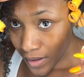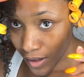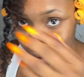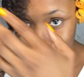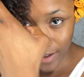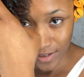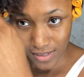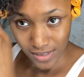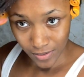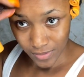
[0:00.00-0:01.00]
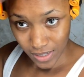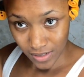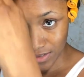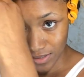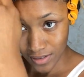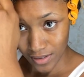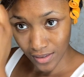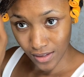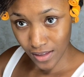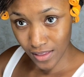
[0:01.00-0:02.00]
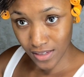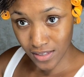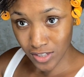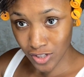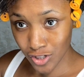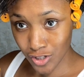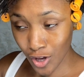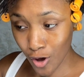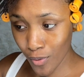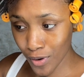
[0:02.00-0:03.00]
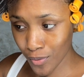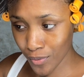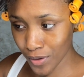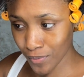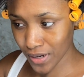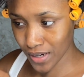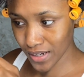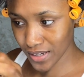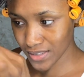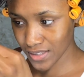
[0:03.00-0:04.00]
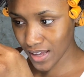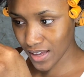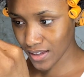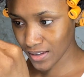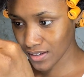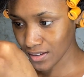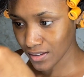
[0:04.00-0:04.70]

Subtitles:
Okay, yeah, it's the same size. This is so annoying when it does that.